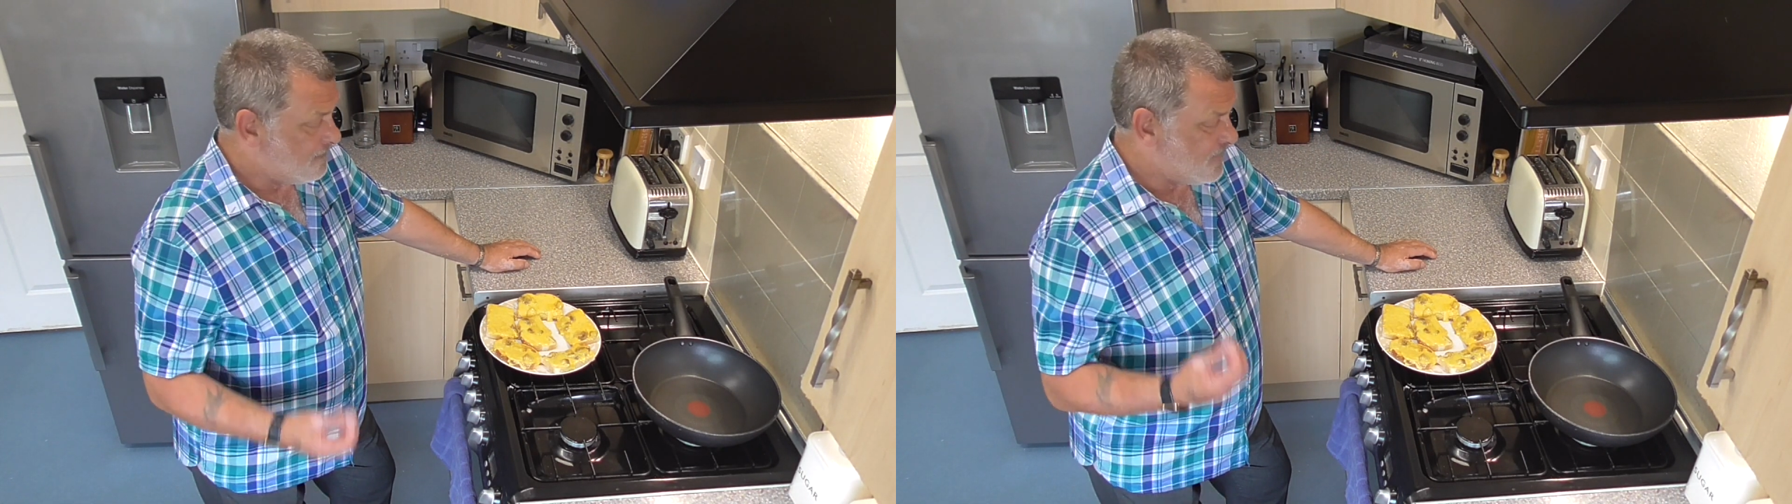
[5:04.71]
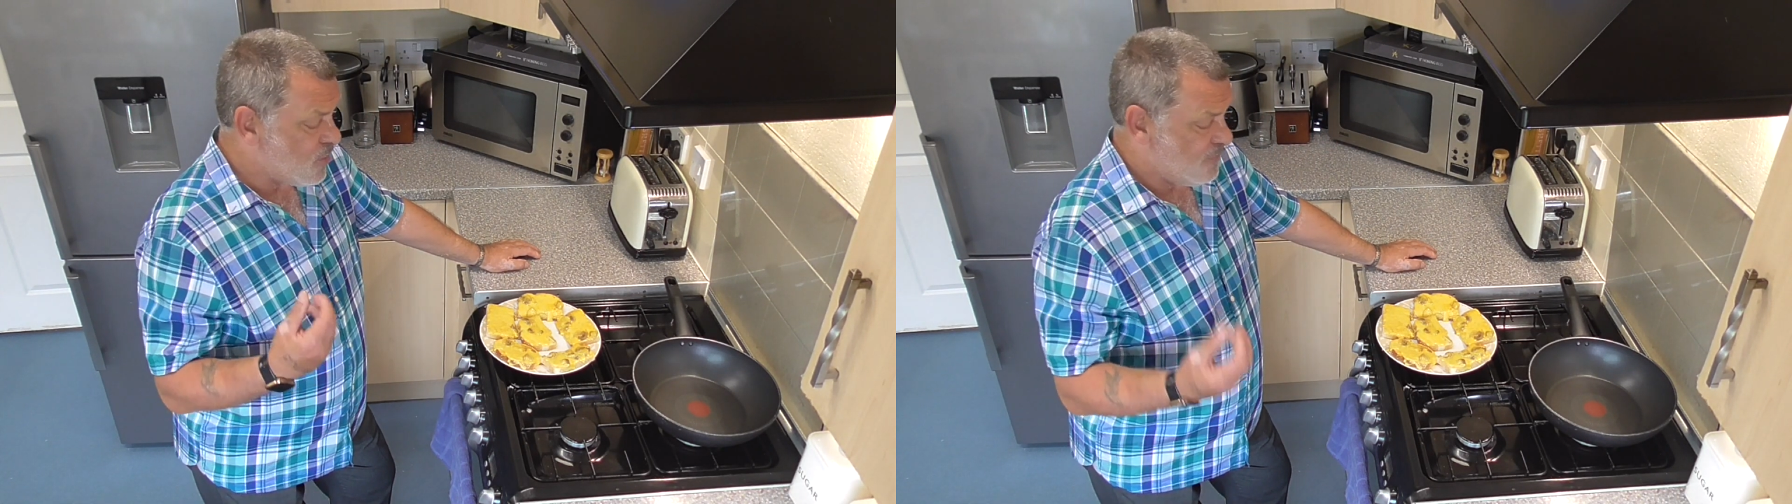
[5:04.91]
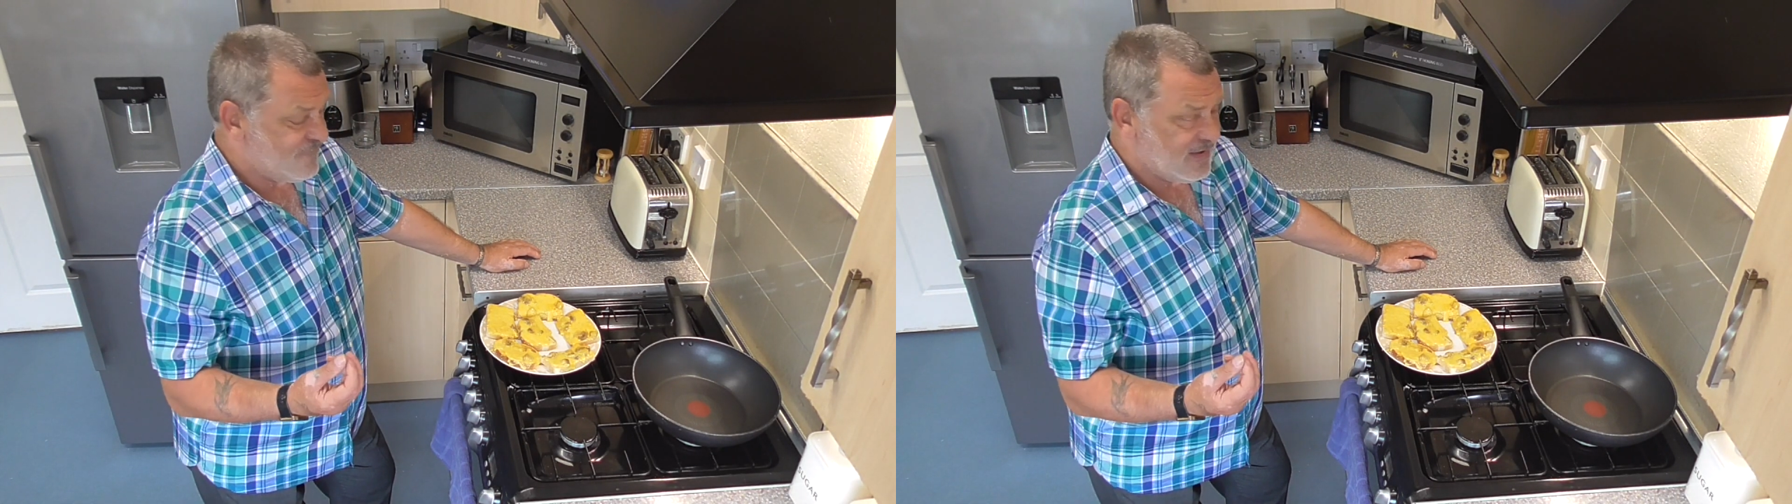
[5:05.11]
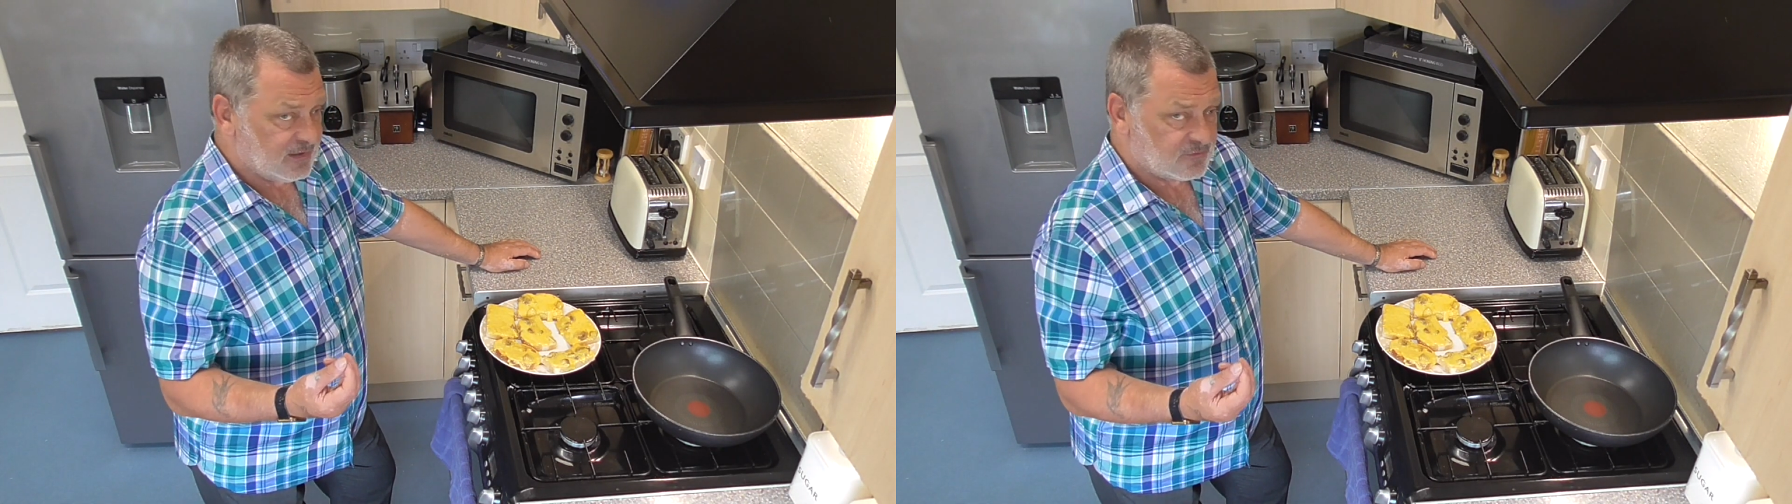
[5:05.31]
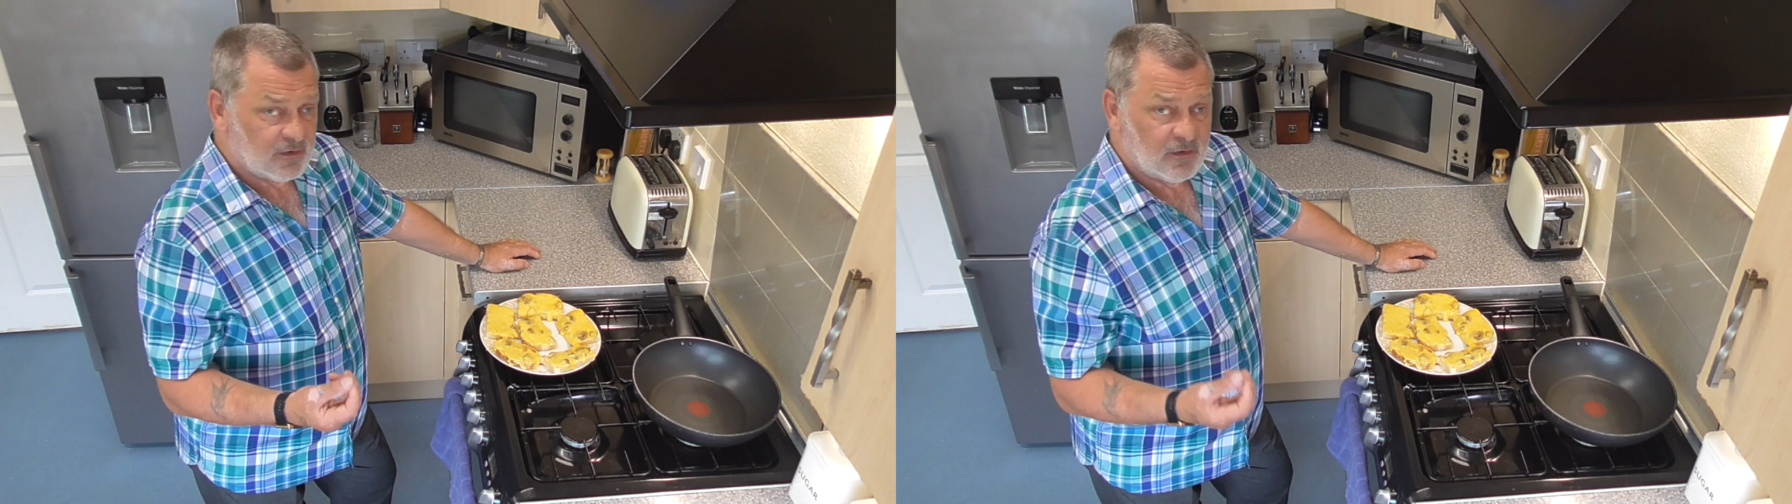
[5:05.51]

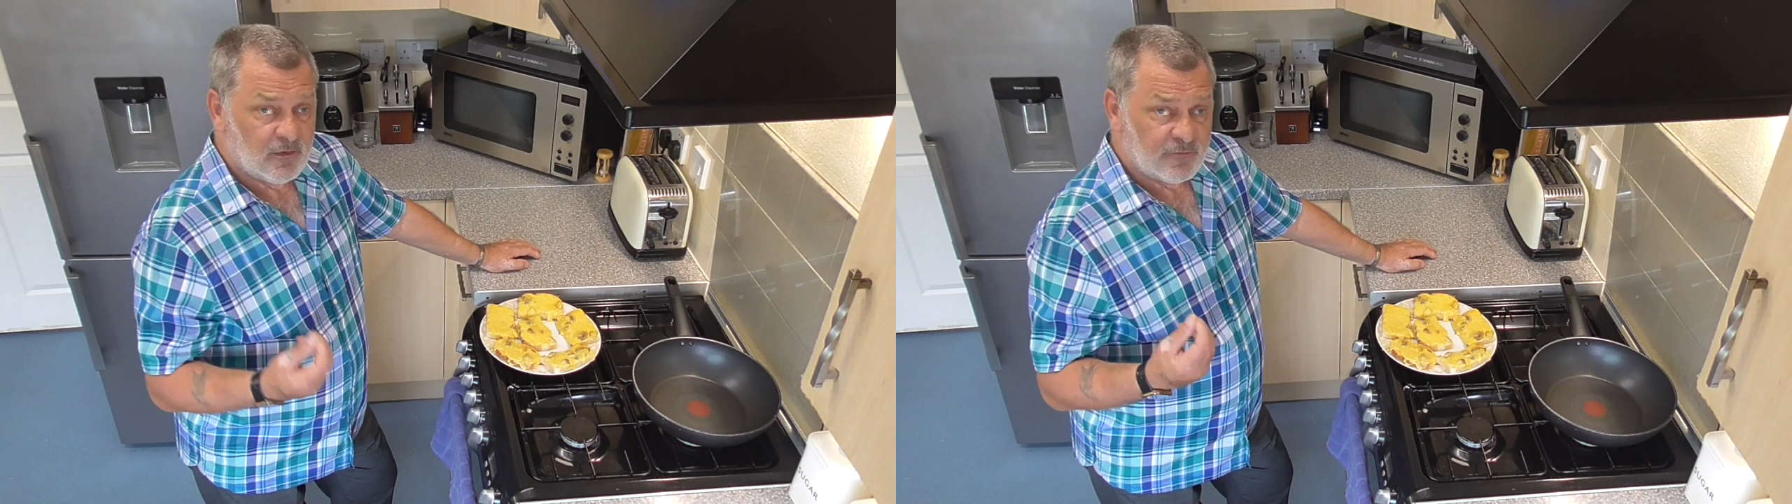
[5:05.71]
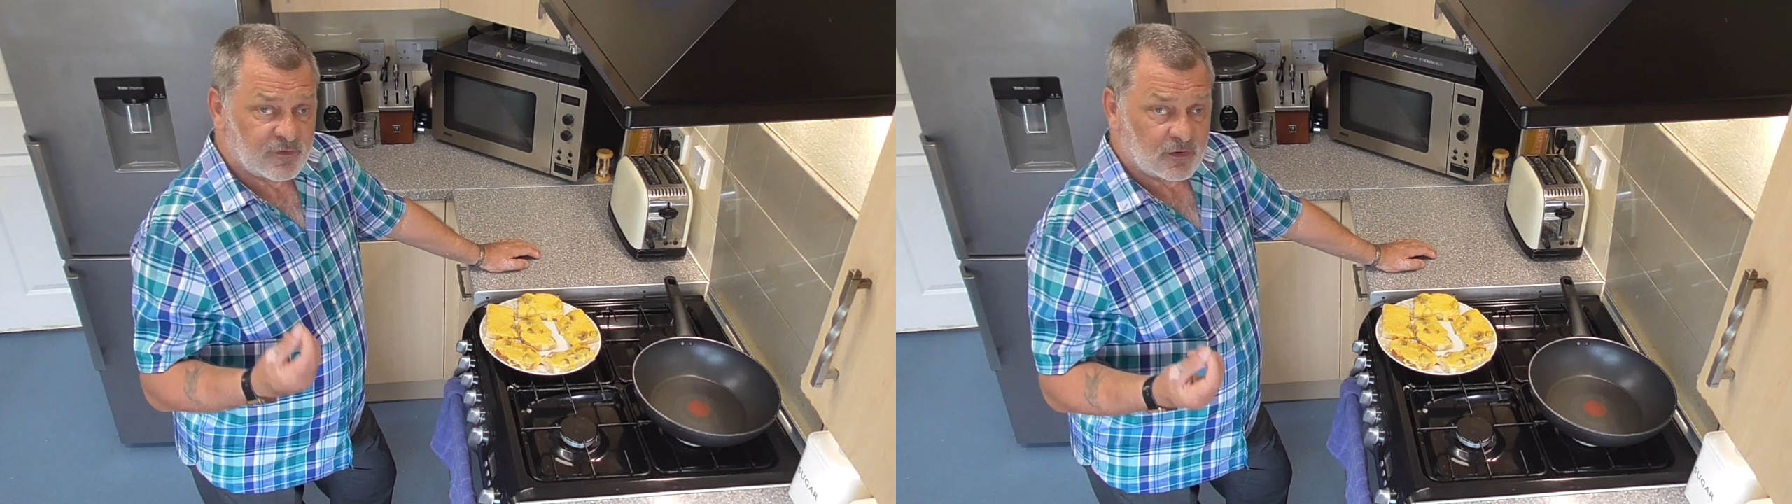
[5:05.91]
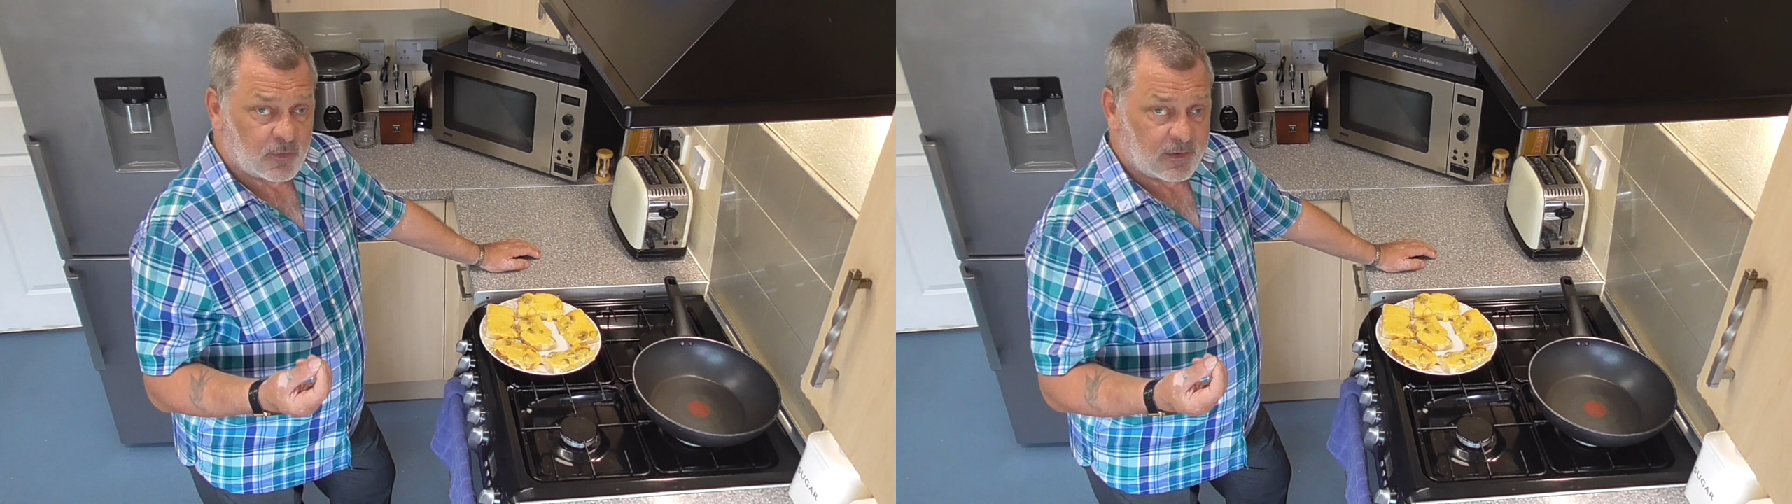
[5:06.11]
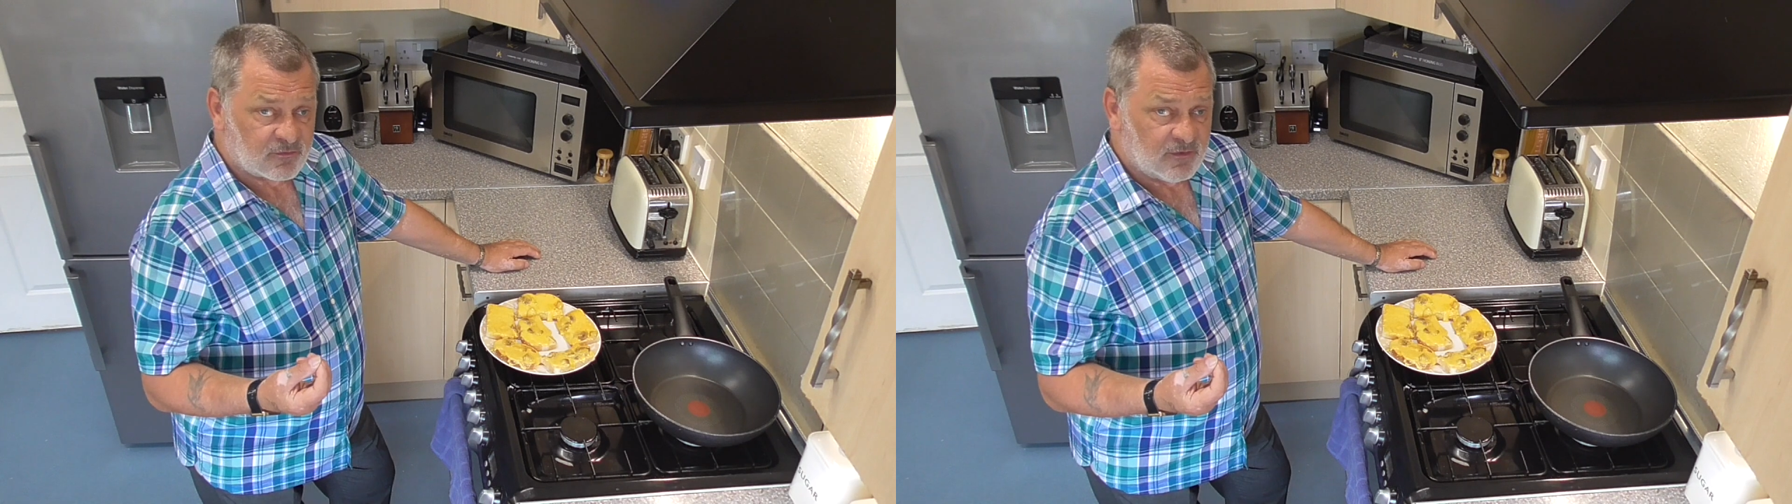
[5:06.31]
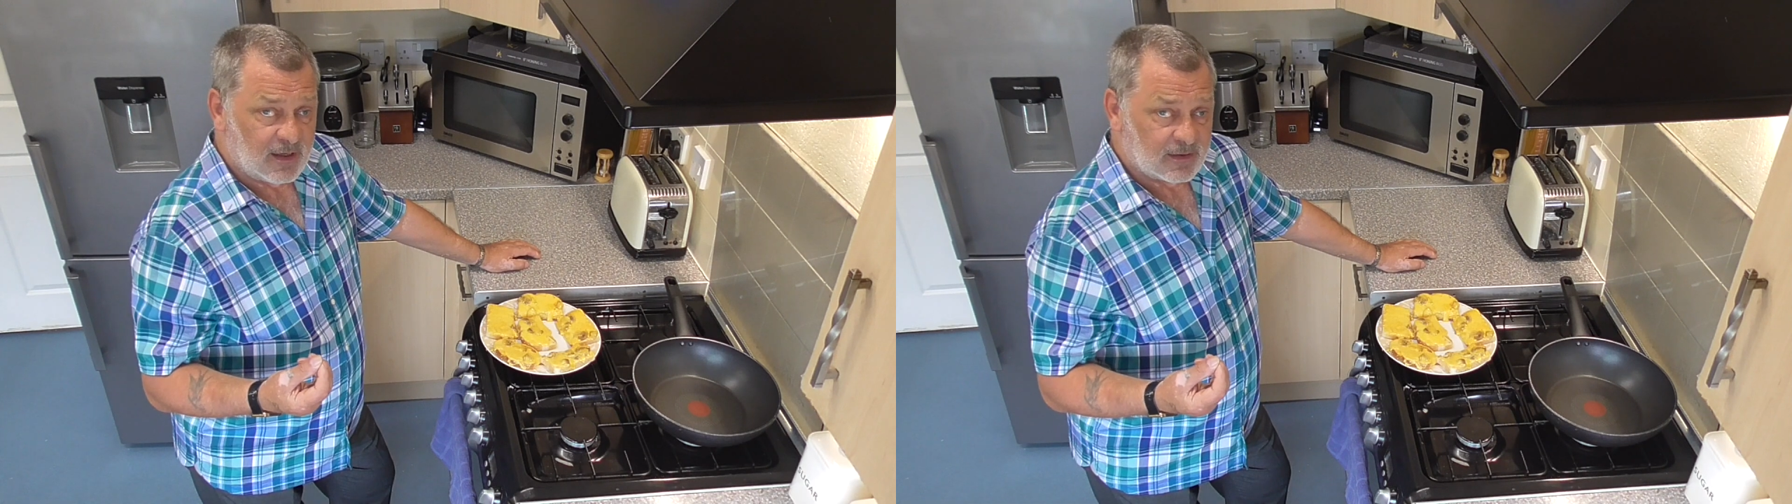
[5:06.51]
Perfect for a quick
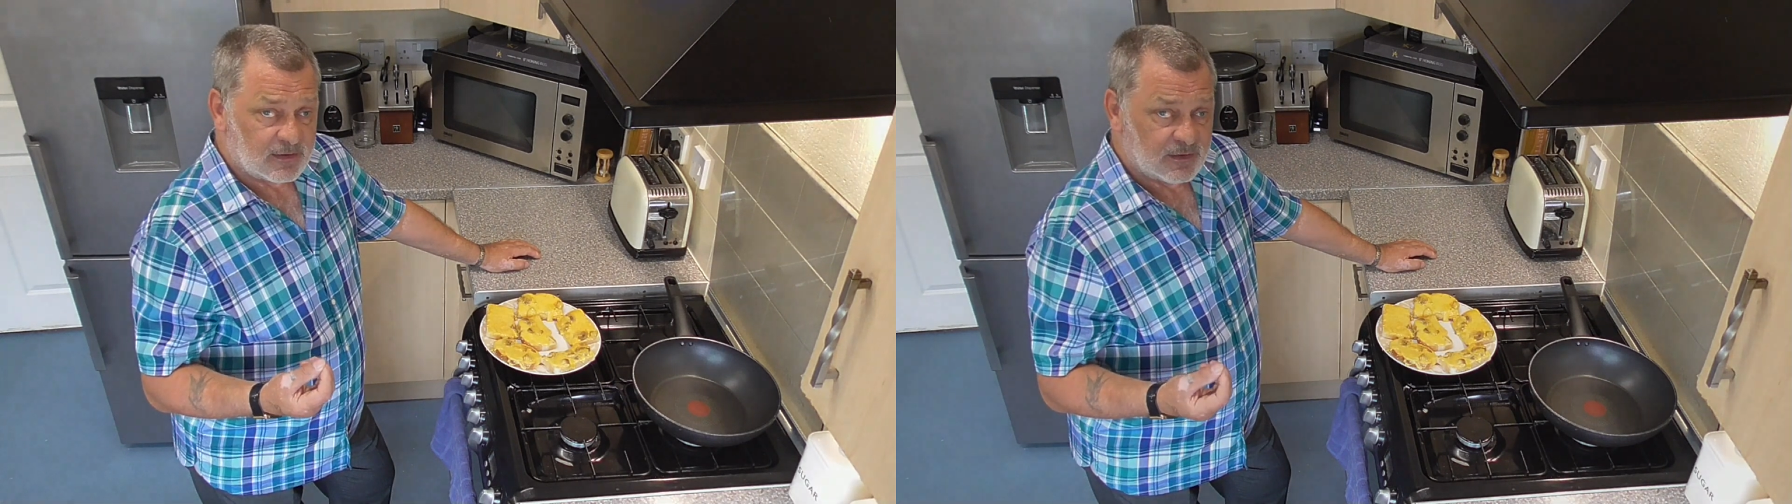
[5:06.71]
snack.